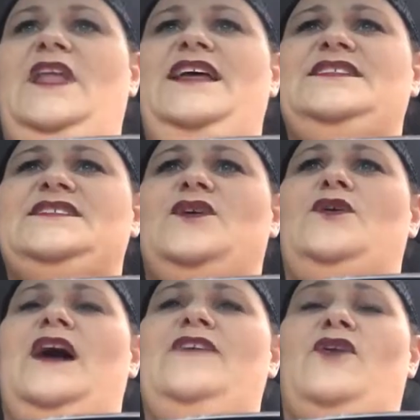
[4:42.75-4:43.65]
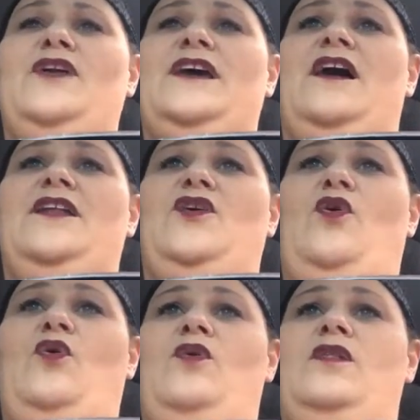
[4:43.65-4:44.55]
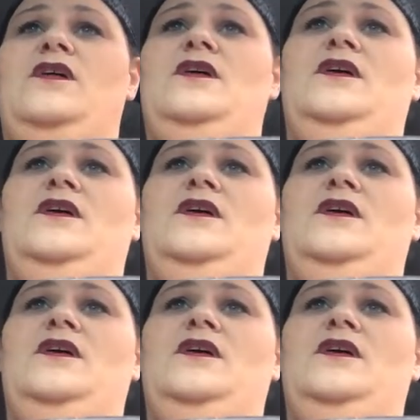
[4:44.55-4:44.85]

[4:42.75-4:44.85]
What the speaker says: And so I've already gotten a whole